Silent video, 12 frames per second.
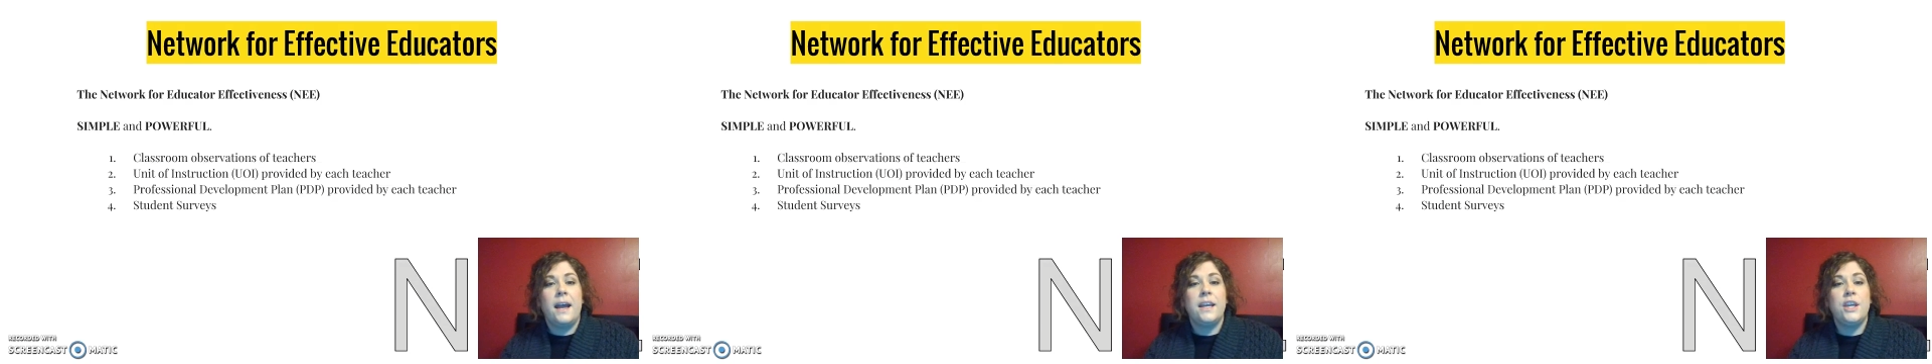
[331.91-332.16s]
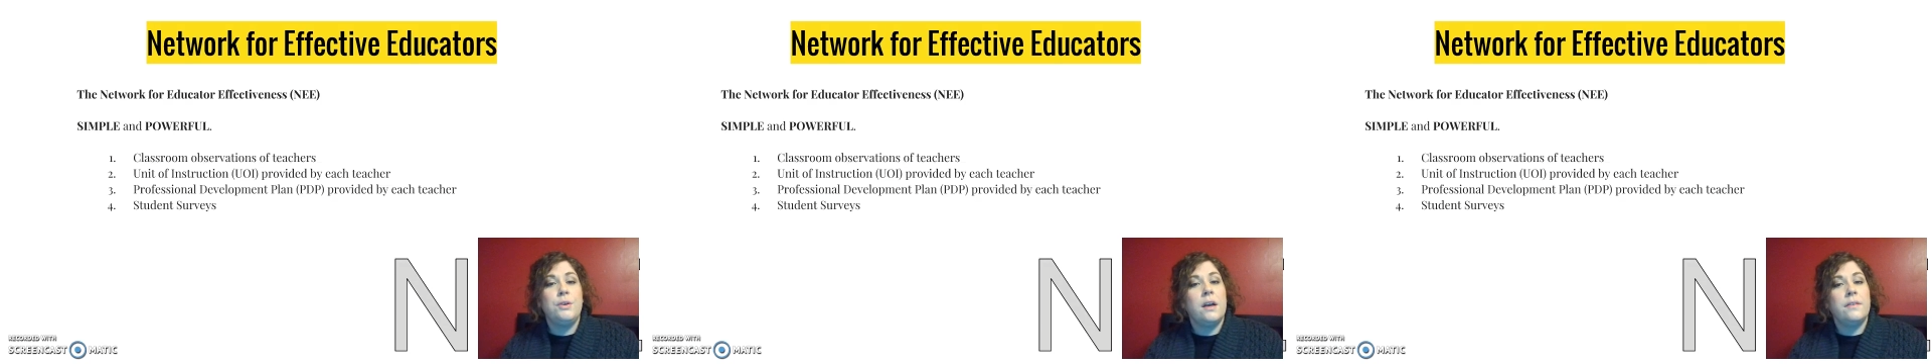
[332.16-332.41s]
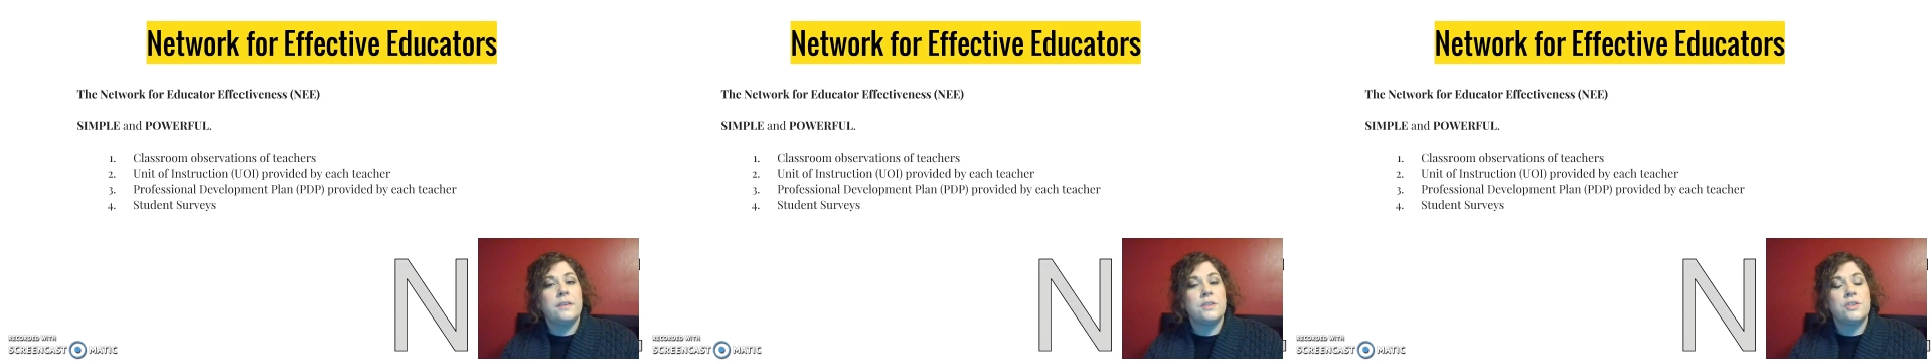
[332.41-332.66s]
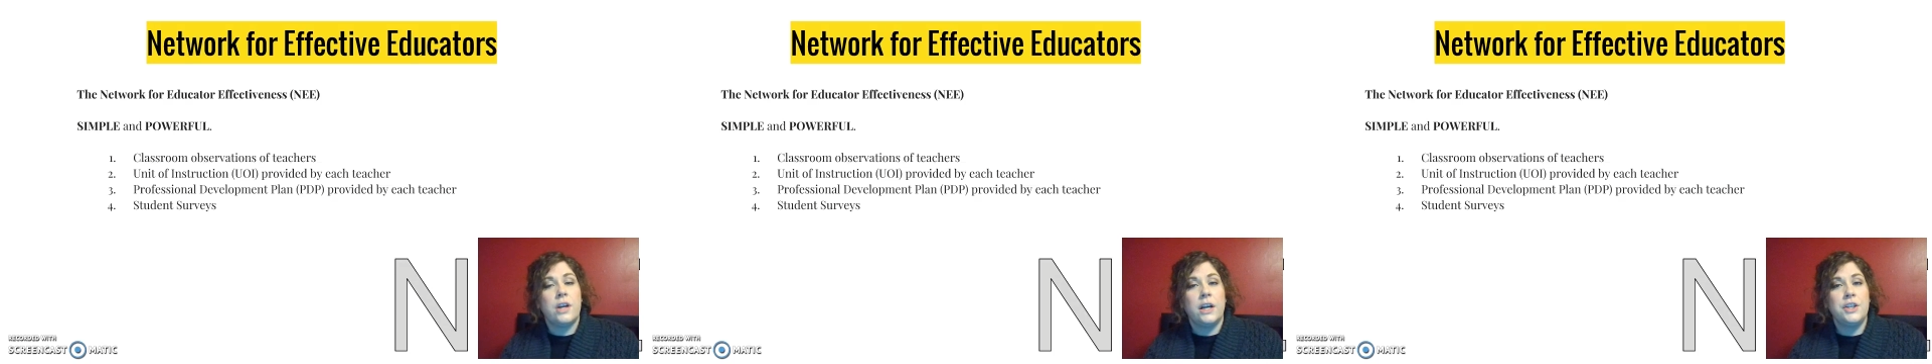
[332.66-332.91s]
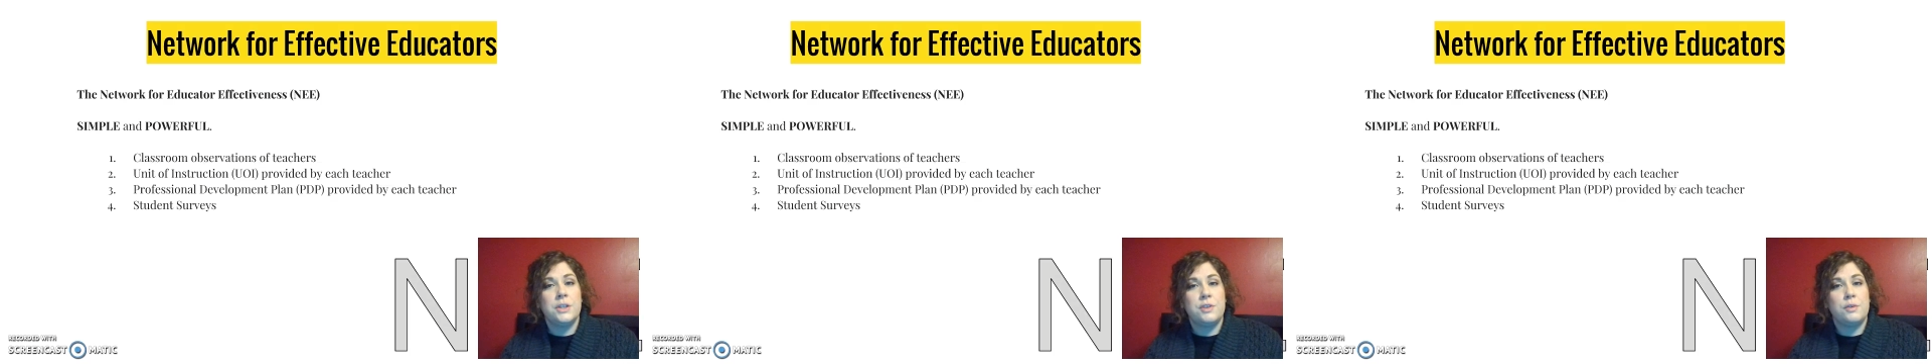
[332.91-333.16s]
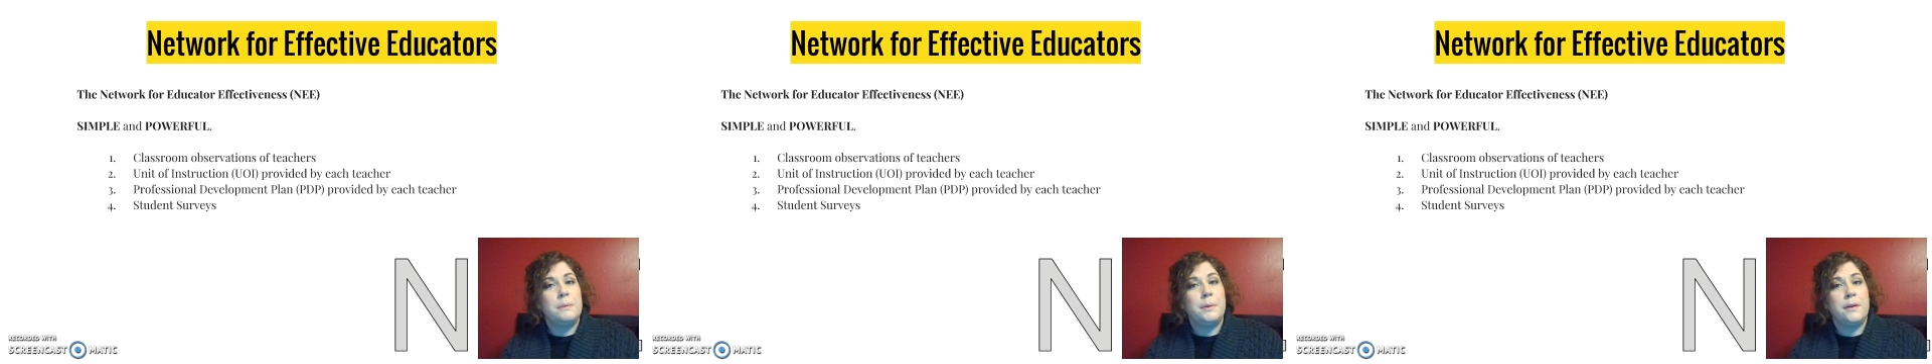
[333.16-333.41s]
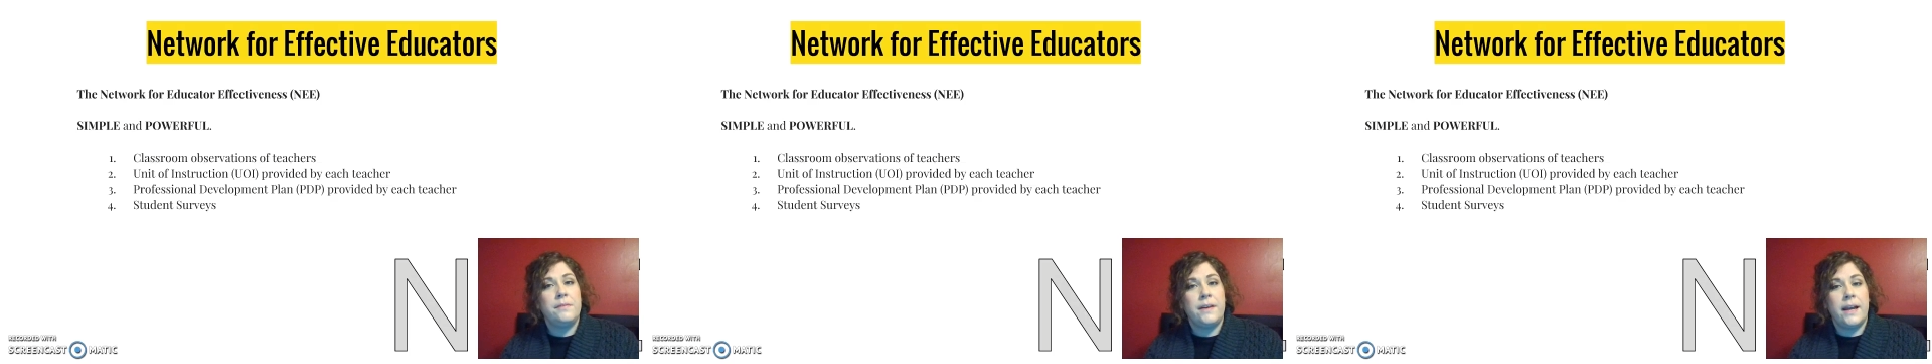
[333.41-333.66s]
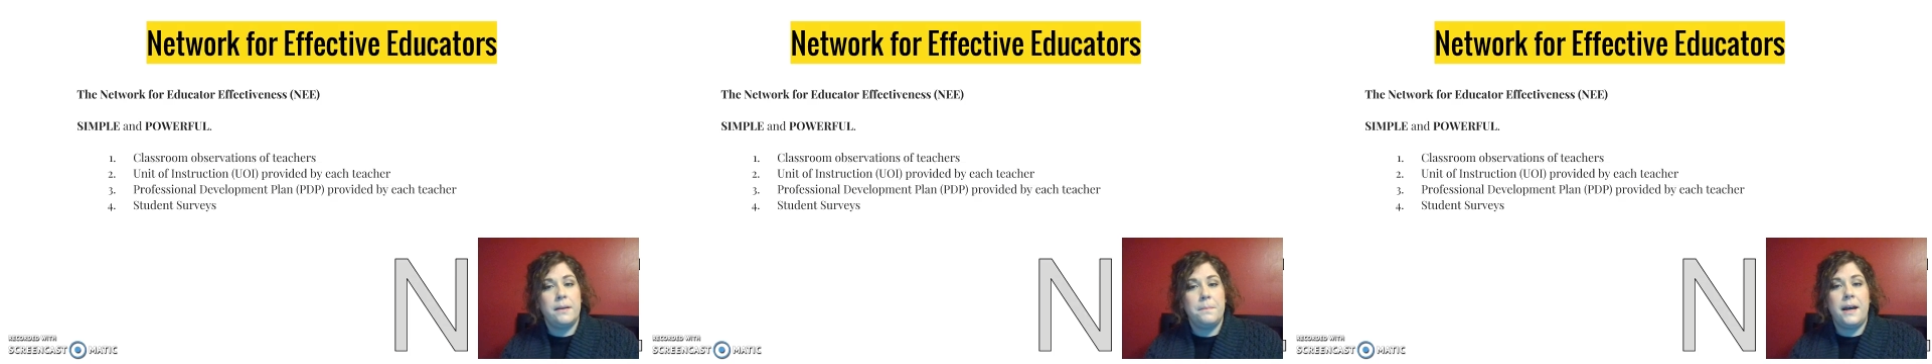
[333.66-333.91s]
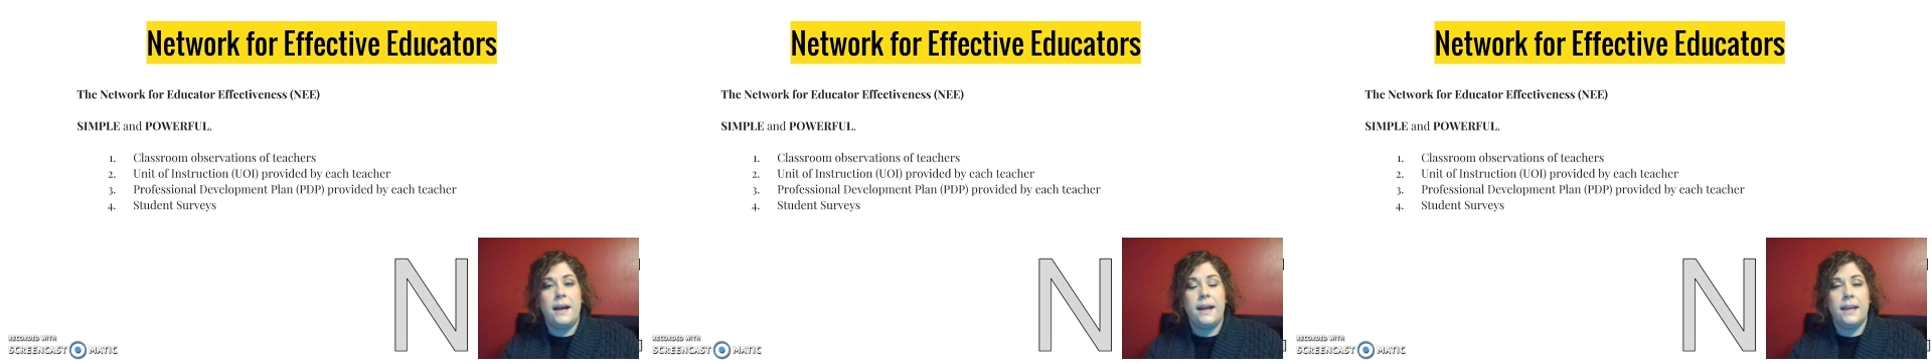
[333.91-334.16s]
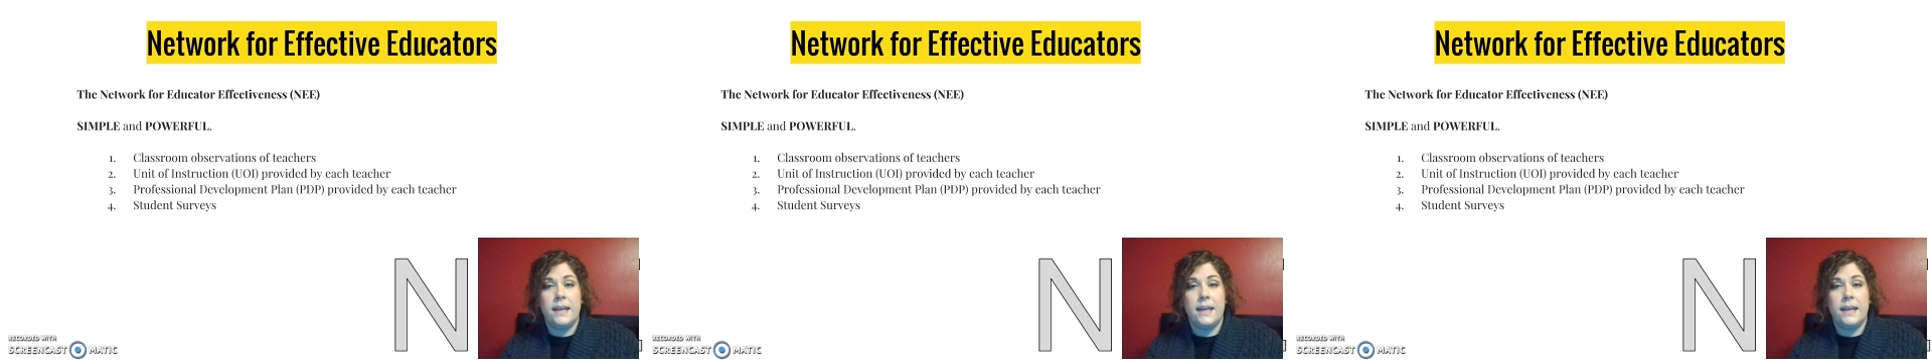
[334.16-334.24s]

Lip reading: a unit of instruction which will be provided by